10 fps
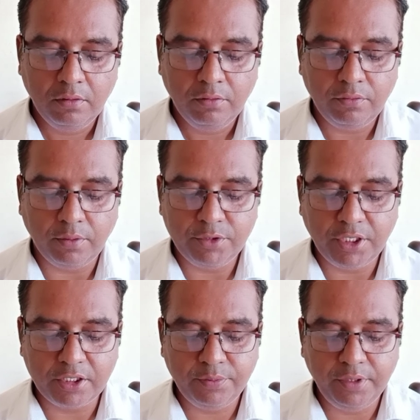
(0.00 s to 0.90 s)
From
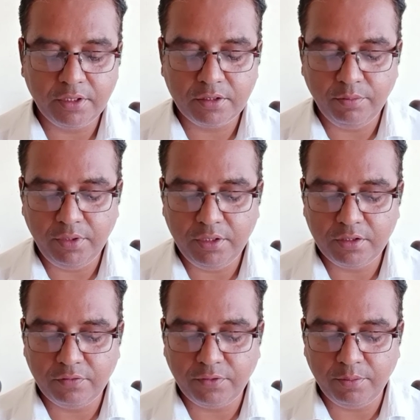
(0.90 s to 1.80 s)
Shakespeare's
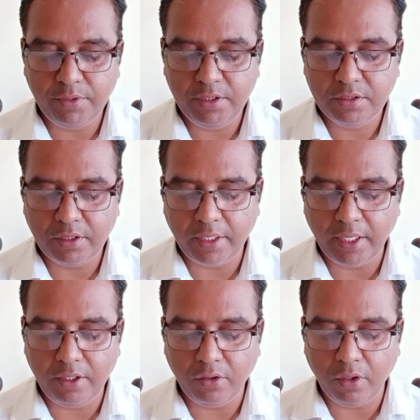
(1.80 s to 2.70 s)
Miser for Miser
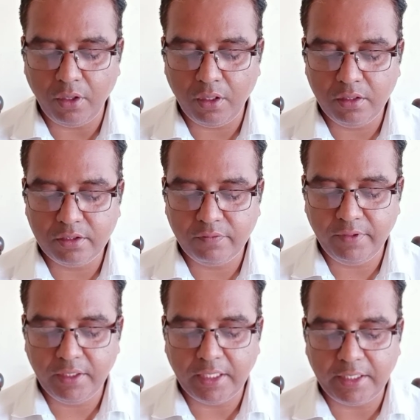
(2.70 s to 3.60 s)
and All's
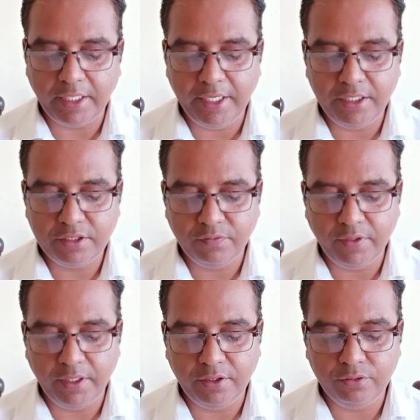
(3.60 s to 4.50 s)
Well That Ends
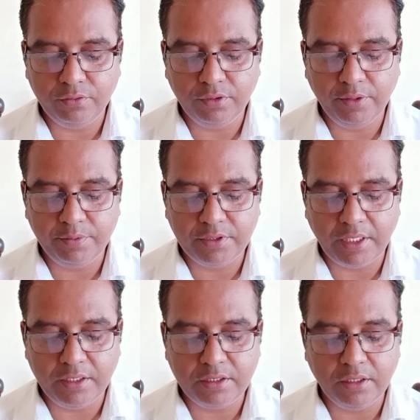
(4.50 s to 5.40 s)
Well to
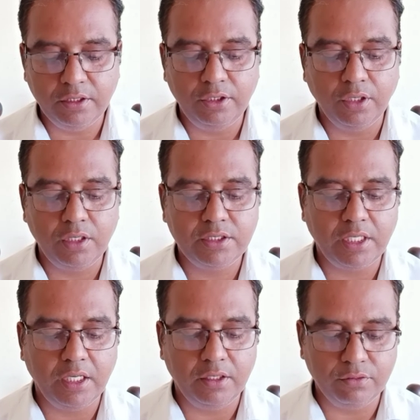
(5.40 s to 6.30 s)
Ibsen's A Doll's
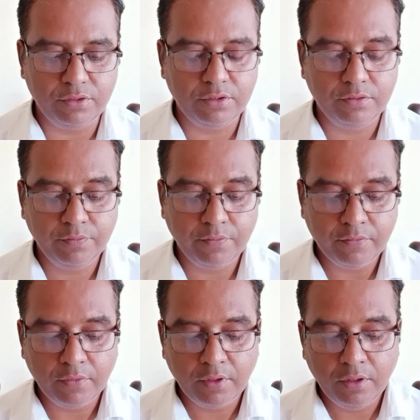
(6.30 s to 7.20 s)
House,
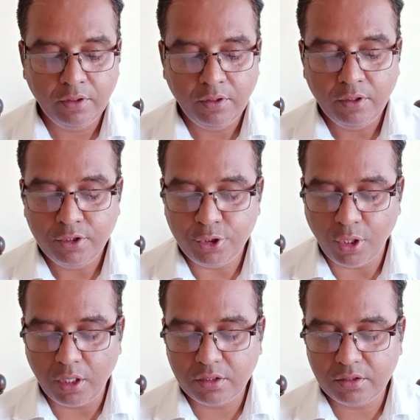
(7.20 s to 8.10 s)

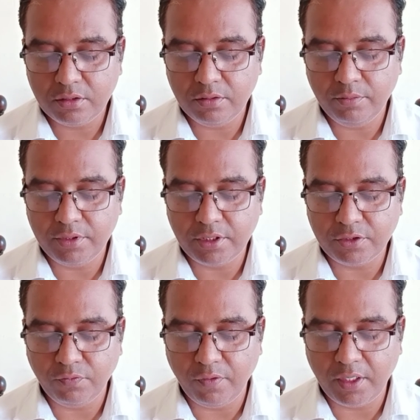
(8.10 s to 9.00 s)
Shaw's
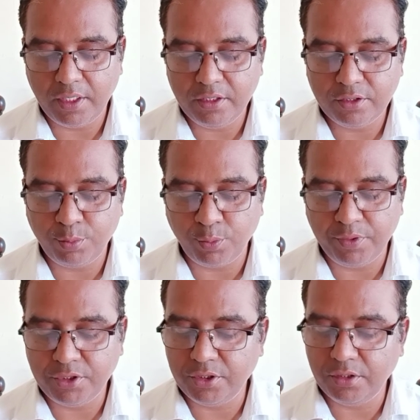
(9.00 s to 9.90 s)
Mrs. Warren's
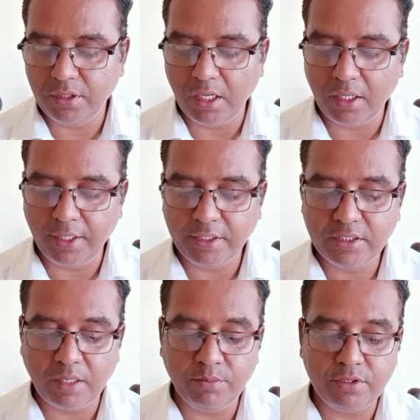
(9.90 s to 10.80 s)
Profession are
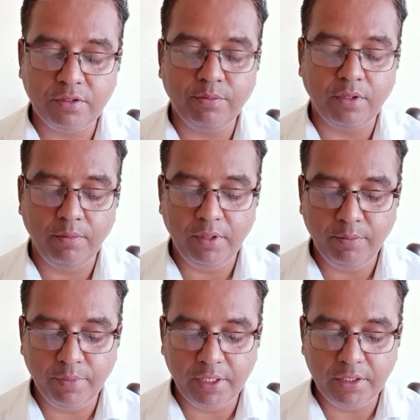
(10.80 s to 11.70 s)
examples of
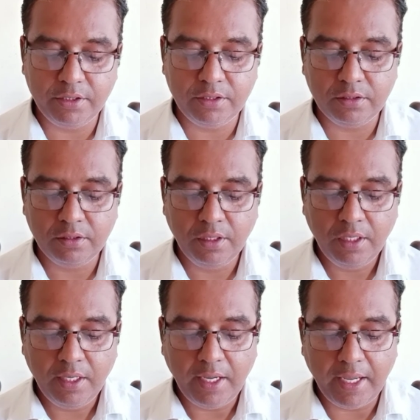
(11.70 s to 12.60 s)
problem plays
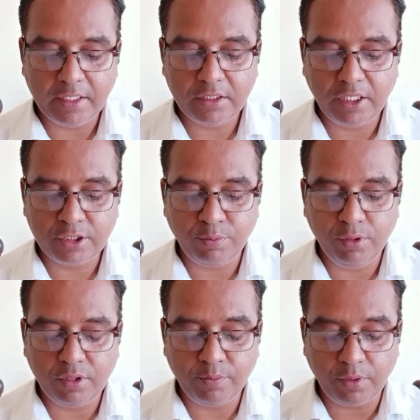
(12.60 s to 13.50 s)
as they
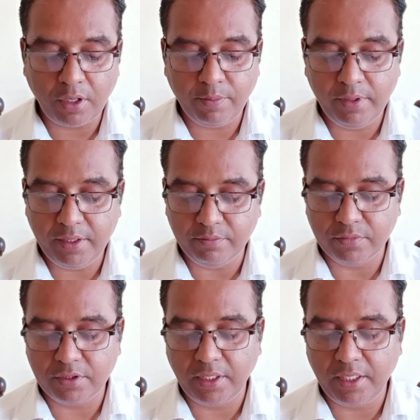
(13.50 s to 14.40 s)
explore
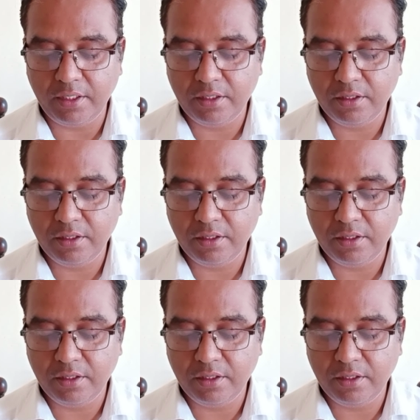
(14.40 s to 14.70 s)
problems like